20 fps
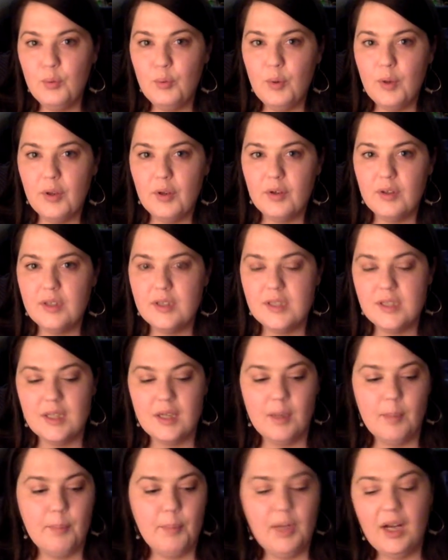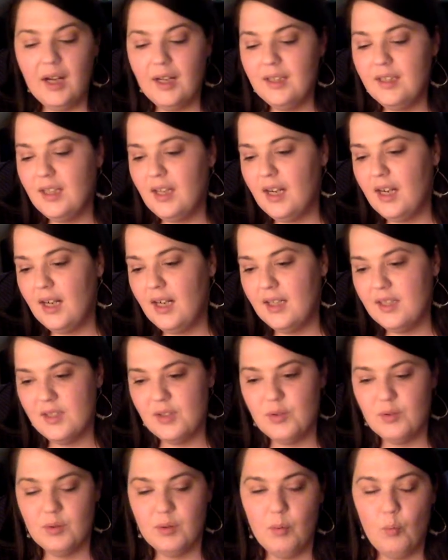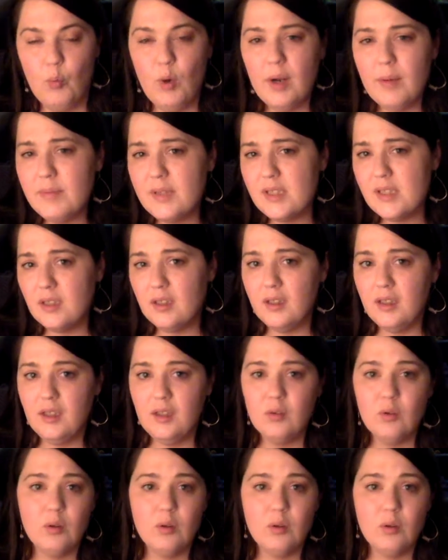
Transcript: whether it's like a podcast or a website